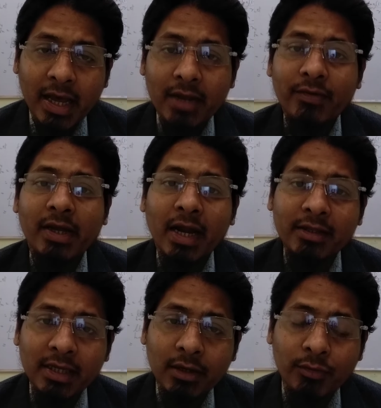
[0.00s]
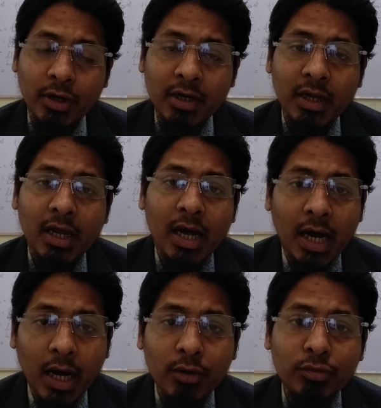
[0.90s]
and we can't think about
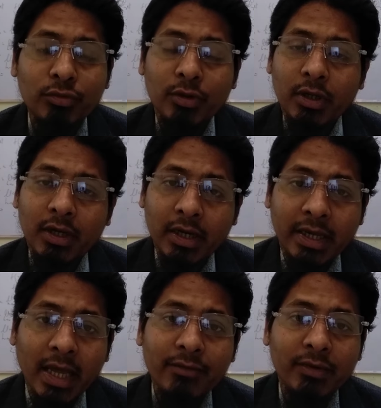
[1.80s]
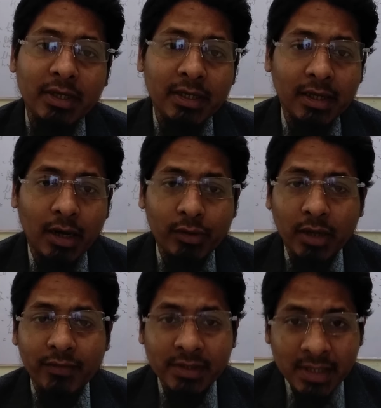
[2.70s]
how can we
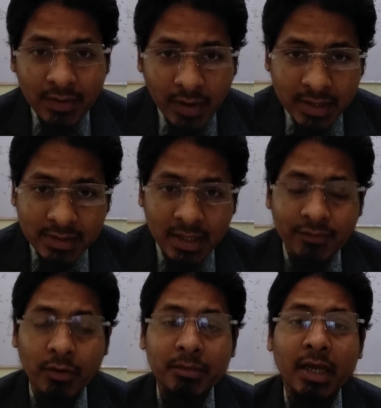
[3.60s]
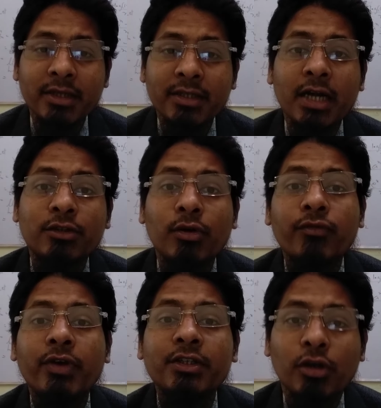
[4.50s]
save ourselves from the hazards
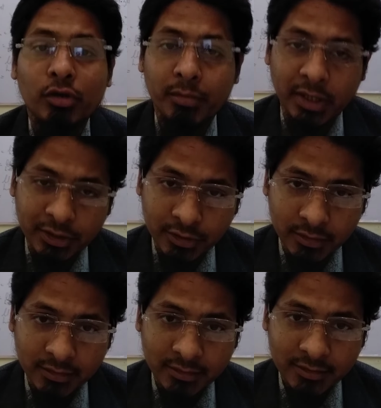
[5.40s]
of waste accumulation.